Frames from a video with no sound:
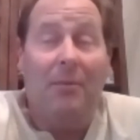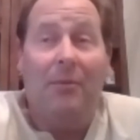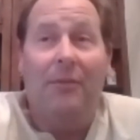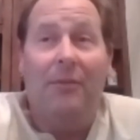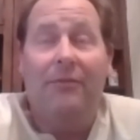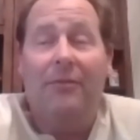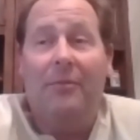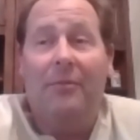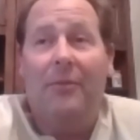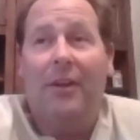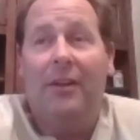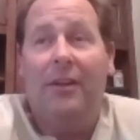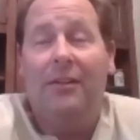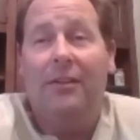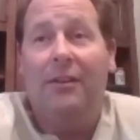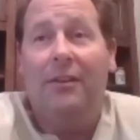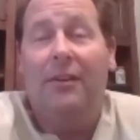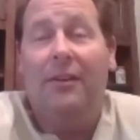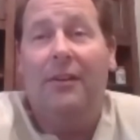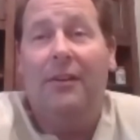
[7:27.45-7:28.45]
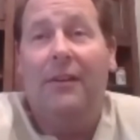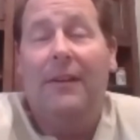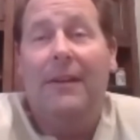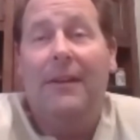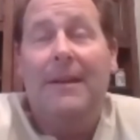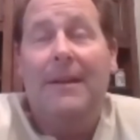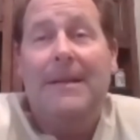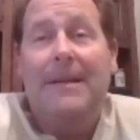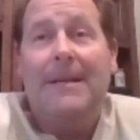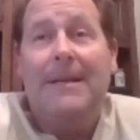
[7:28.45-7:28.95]
from that year.
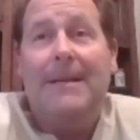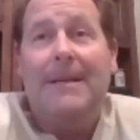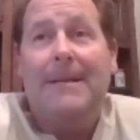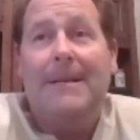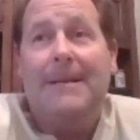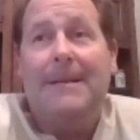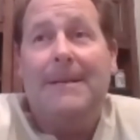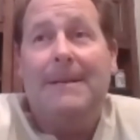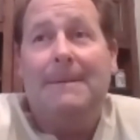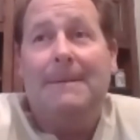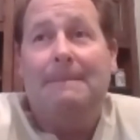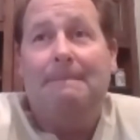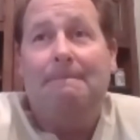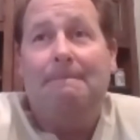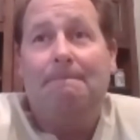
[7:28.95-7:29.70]
And